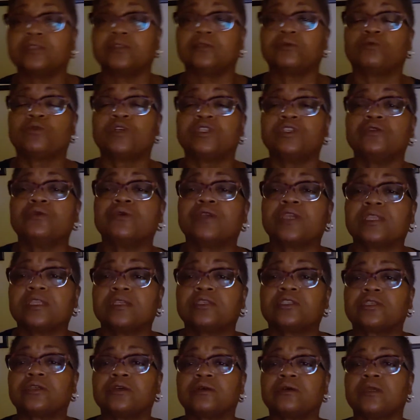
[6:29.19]
when you get
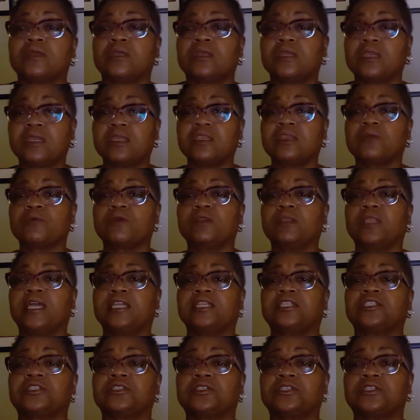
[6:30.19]
into any
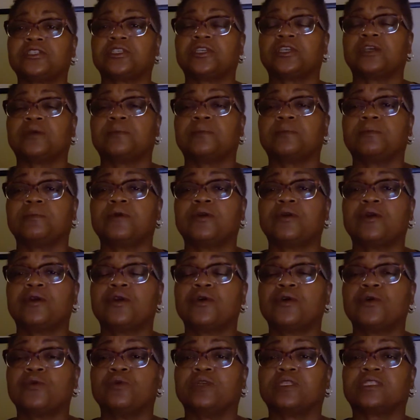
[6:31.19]
relationship
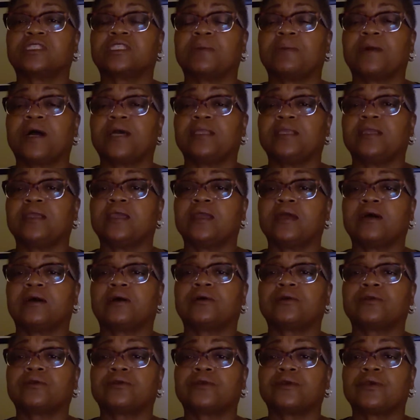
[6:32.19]
with somebody
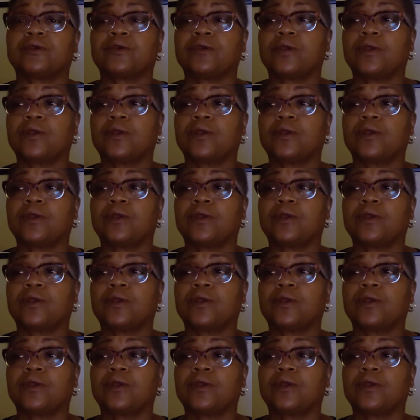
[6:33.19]
else,